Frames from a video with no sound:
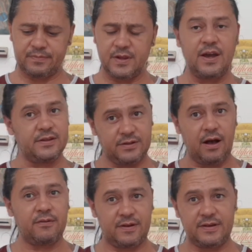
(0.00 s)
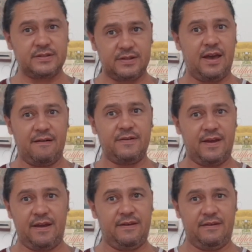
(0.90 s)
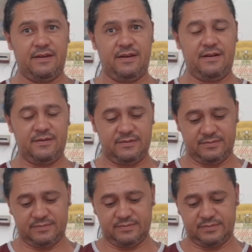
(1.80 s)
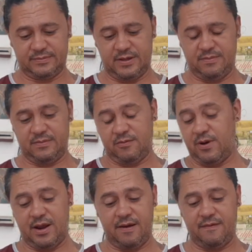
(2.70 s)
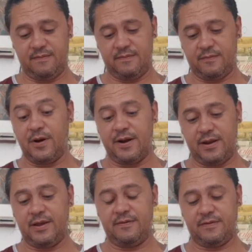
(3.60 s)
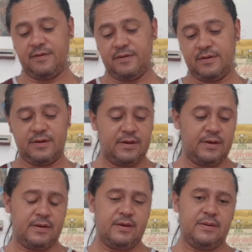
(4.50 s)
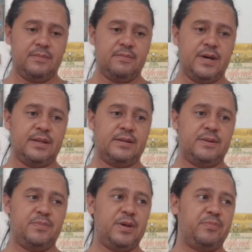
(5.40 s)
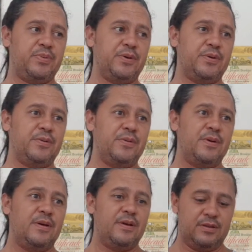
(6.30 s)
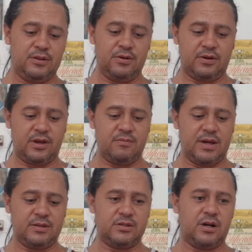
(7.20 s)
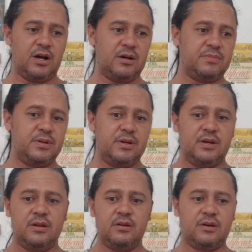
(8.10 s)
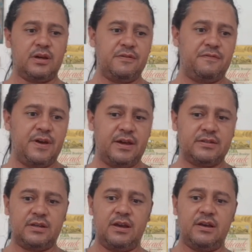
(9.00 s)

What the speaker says: I talk this every day here in when I where I live, but the people looking my job, looking the things here